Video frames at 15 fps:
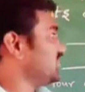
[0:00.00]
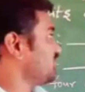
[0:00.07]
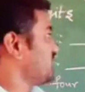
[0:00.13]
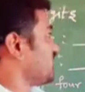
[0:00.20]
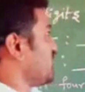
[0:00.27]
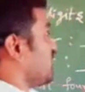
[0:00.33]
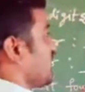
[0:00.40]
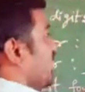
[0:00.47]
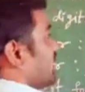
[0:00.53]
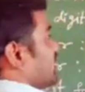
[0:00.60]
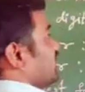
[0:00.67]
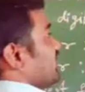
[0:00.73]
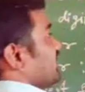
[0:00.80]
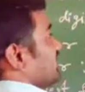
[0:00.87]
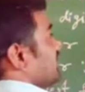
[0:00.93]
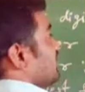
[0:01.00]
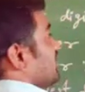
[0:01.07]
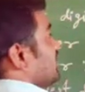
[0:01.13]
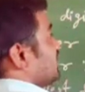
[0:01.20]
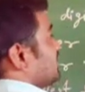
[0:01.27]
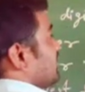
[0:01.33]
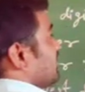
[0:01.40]
If you write
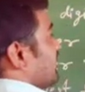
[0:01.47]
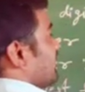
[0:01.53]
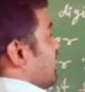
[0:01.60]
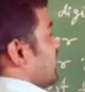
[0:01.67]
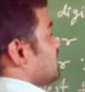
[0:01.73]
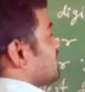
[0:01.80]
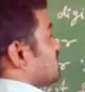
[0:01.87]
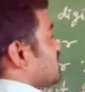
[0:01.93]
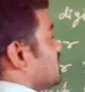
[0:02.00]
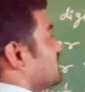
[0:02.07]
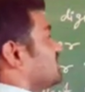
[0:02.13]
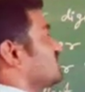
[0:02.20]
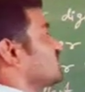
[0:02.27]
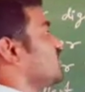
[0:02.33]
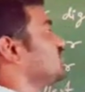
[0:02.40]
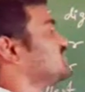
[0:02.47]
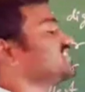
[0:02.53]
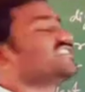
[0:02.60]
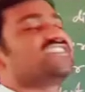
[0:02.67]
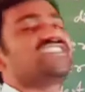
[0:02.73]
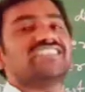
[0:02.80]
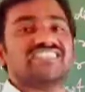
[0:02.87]
here 7 and 0, this is
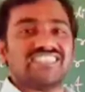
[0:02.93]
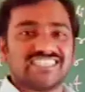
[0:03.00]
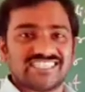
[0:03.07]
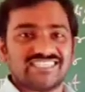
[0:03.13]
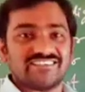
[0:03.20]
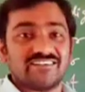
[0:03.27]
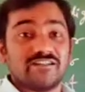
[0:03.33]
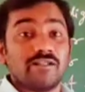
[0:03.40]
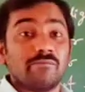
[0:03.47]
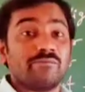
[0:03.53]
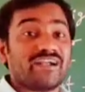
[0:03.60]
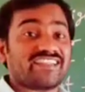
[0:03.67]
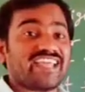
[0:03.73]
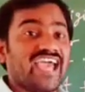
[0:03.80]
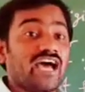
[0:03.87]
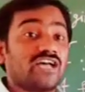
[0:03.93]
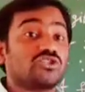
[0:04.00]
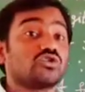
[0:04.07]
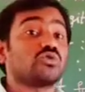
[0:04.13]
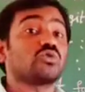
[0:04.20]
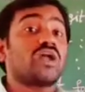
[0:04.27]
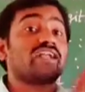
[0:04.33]
what digits. But they ask
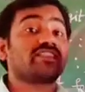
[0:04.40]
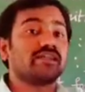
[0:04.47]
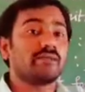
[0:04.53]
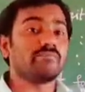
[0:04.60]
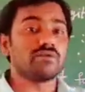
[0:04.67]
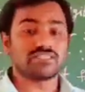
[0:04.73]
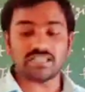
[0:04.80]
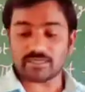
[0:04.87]
you to write the numbers.